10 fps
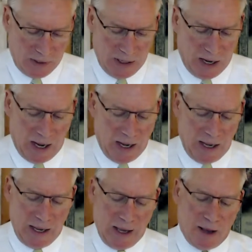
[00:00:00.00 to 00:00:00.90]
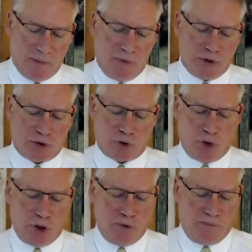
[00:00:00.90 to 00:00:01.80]
I am the
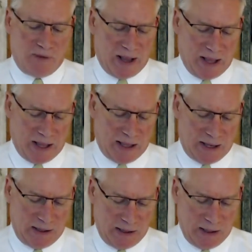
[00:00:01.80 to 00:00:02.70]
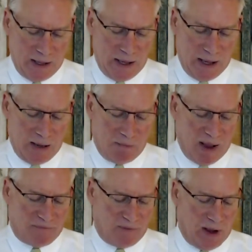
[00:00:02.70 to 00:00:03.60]
true vine, and
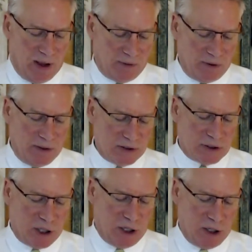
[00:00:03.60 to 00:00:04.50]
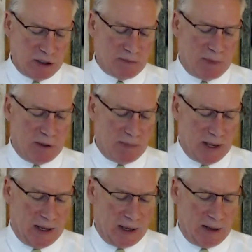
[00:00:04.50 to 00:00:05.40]
my Father is the
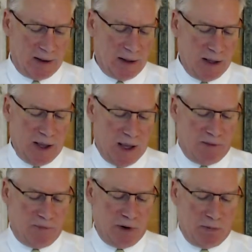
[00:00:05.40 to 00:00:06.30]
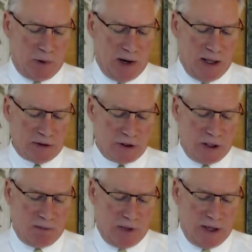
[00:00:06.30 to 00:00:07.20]
husbandman. Every branch
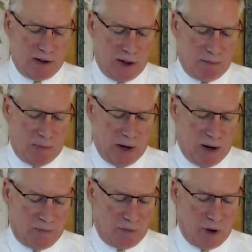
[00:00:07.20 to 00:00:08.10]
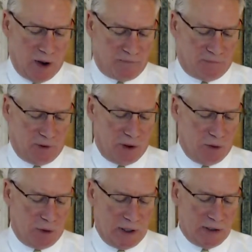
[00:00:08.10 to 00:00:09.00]
in me that beareth not
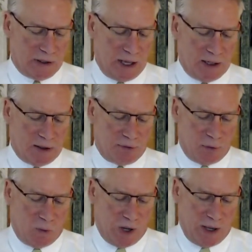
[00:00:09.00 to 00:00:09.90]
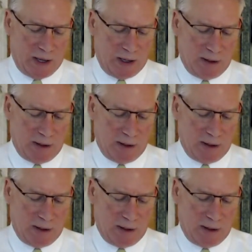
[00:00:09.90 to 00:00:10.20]
fruit, he taketh away.